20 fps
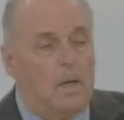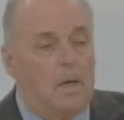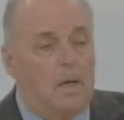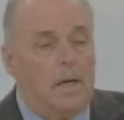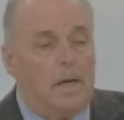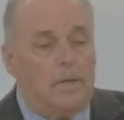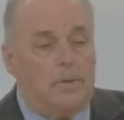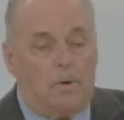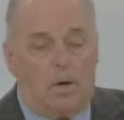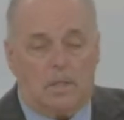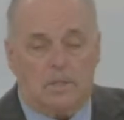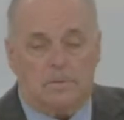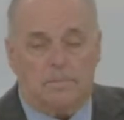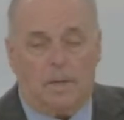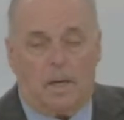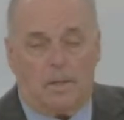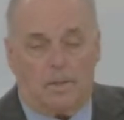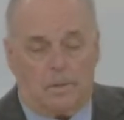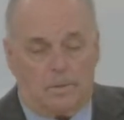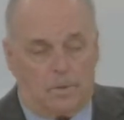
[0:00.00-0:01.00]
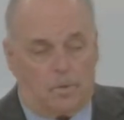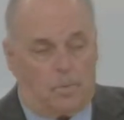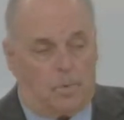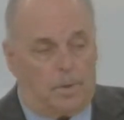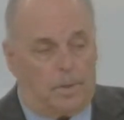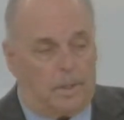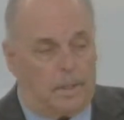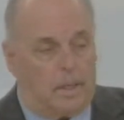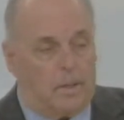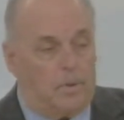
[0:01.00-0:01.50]
It talks about the
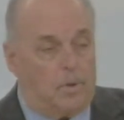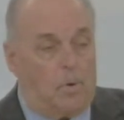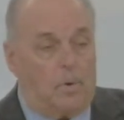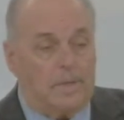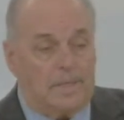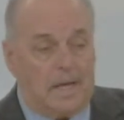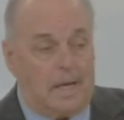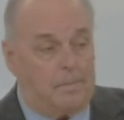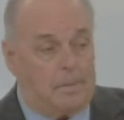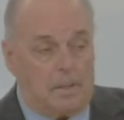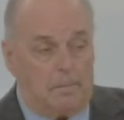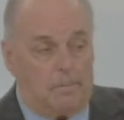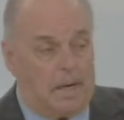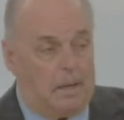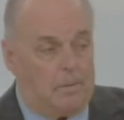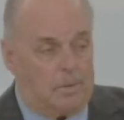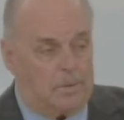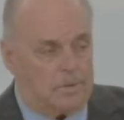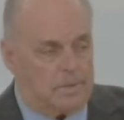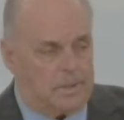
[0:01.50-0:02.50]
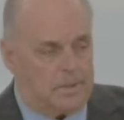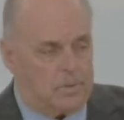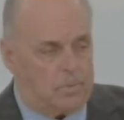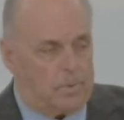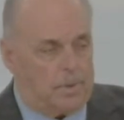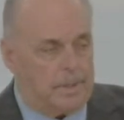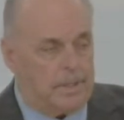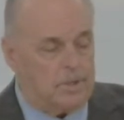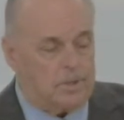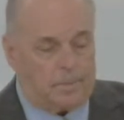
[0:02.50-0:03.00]
word. The only time in the Bible says the
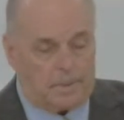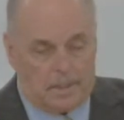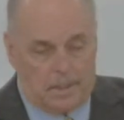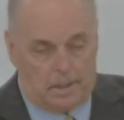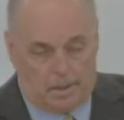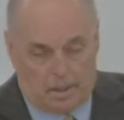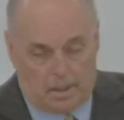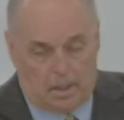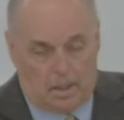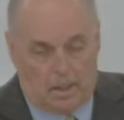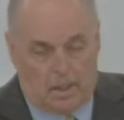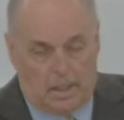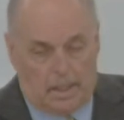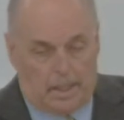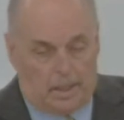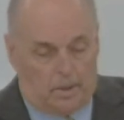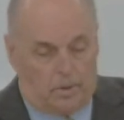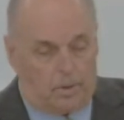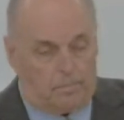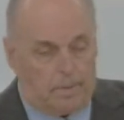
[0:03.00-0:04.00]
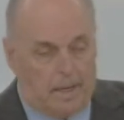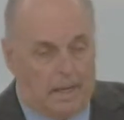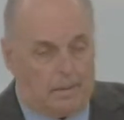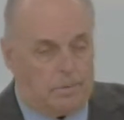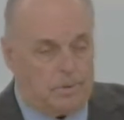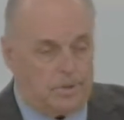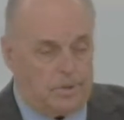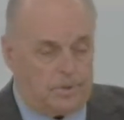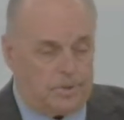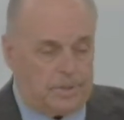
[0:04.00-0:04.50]
word Easter, but then in good
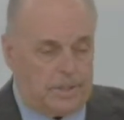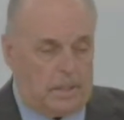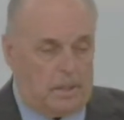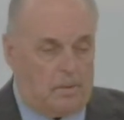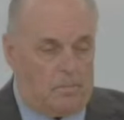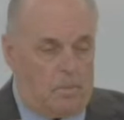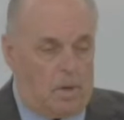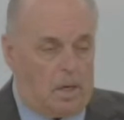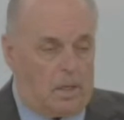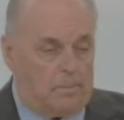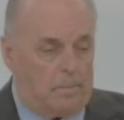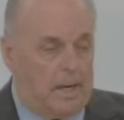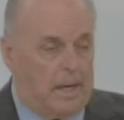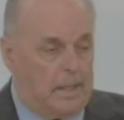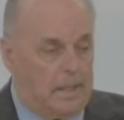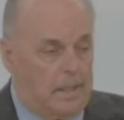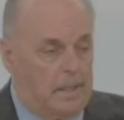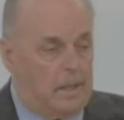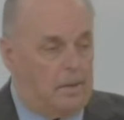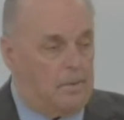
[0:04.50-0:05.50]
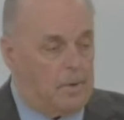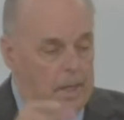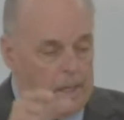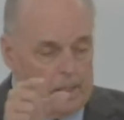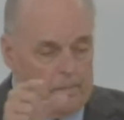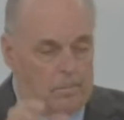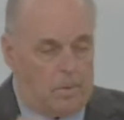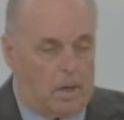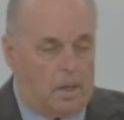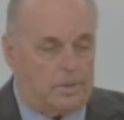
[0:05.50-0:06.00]
Bibles you'll see a little mark by it, in the, in
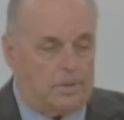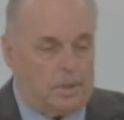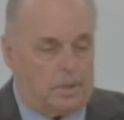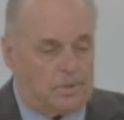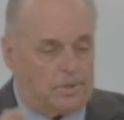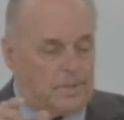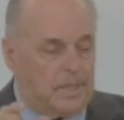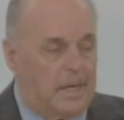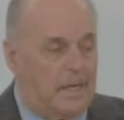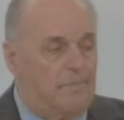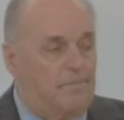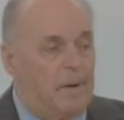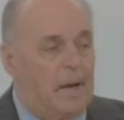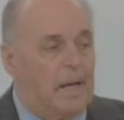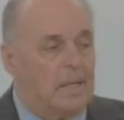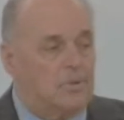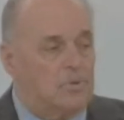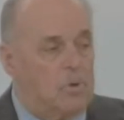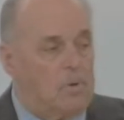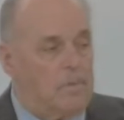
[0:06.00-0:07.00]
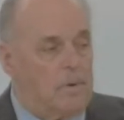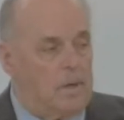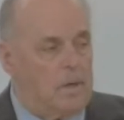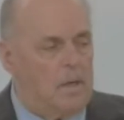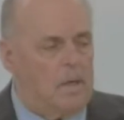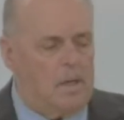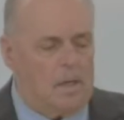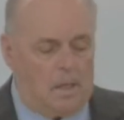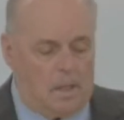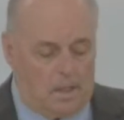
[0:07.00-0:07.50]
the margin will say Passover.
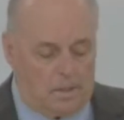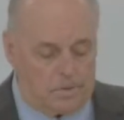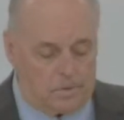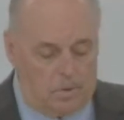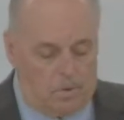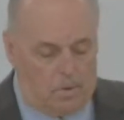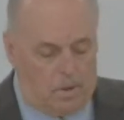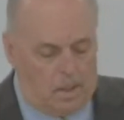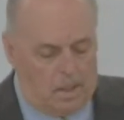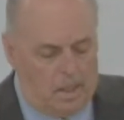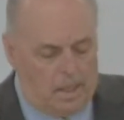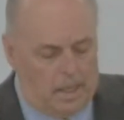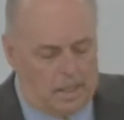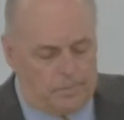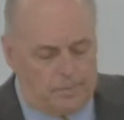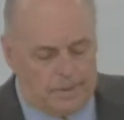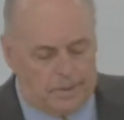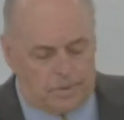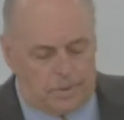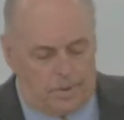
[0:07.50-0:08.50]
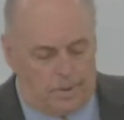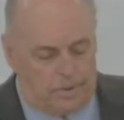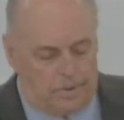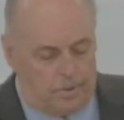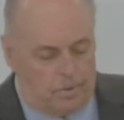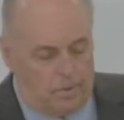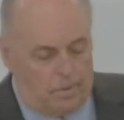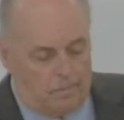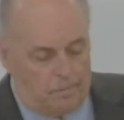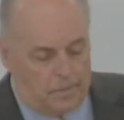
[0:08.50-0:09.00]
So as we turn
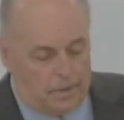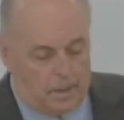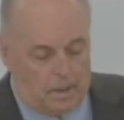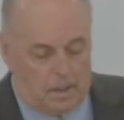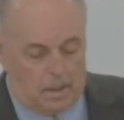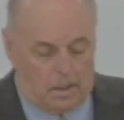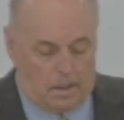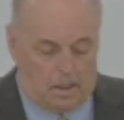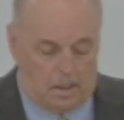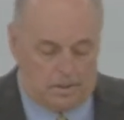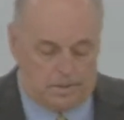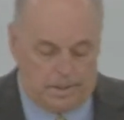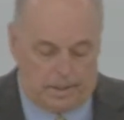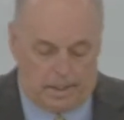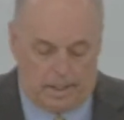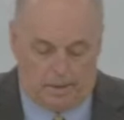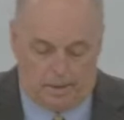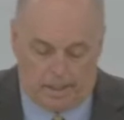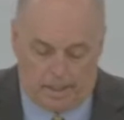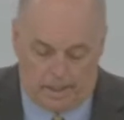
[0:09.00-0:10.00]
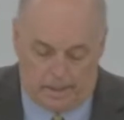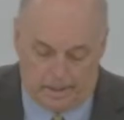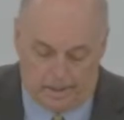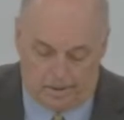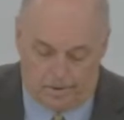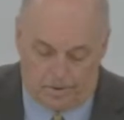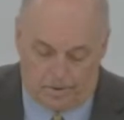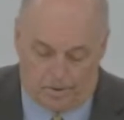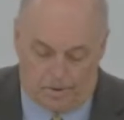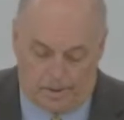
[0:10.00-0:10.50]
to, see, it, it
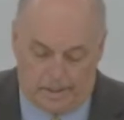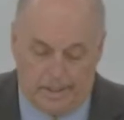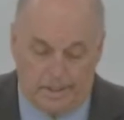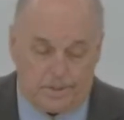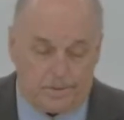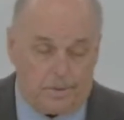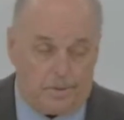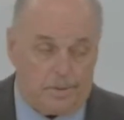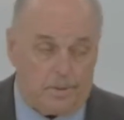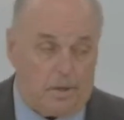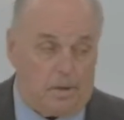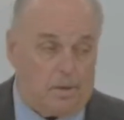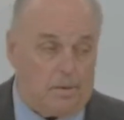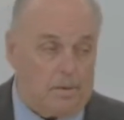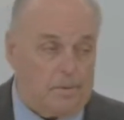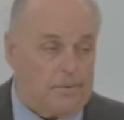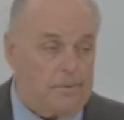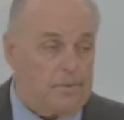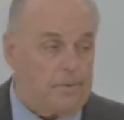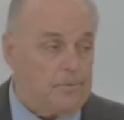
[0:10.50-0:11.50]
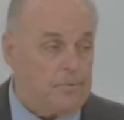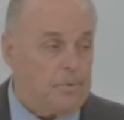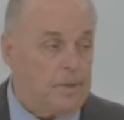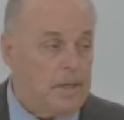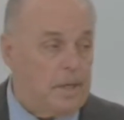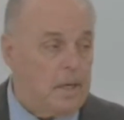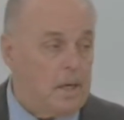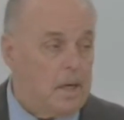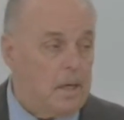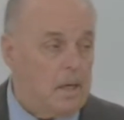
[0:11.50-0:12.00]
didn't turn Easter until
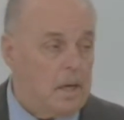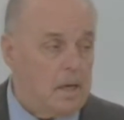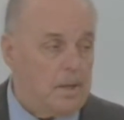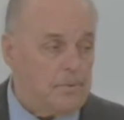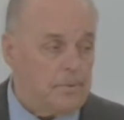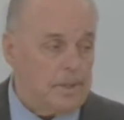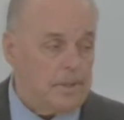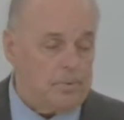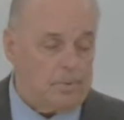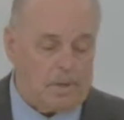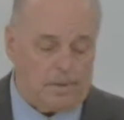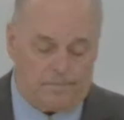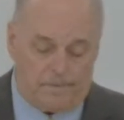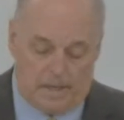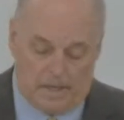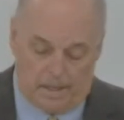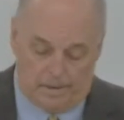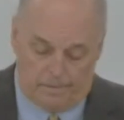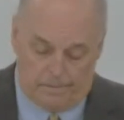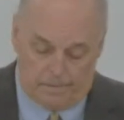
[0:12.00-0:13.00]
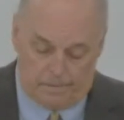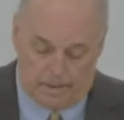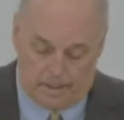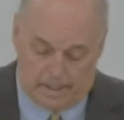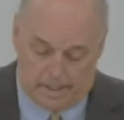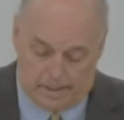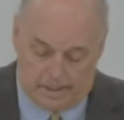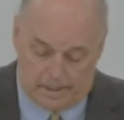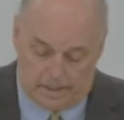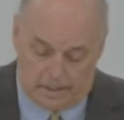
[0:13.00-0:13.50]
three uh, 325
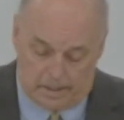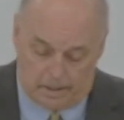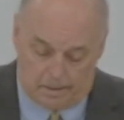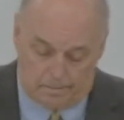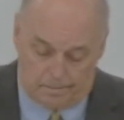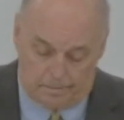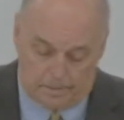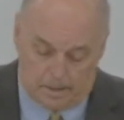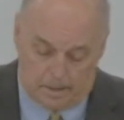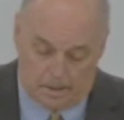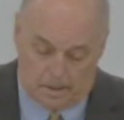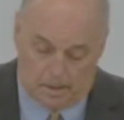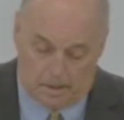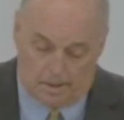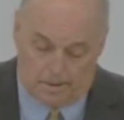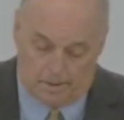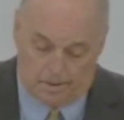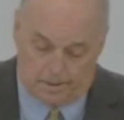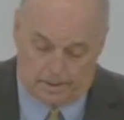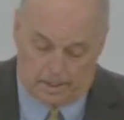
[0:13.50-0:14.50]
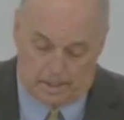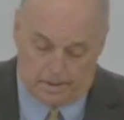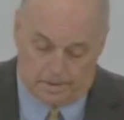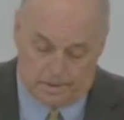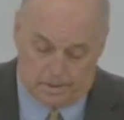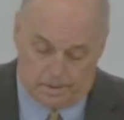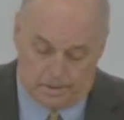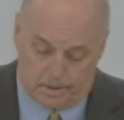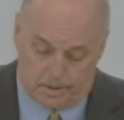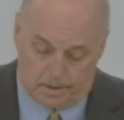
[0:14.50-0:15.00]
A.D. under
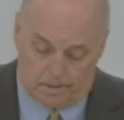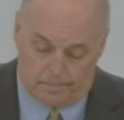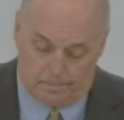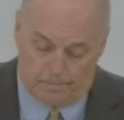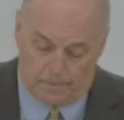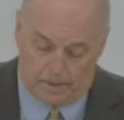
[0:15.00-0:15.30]
Constantine.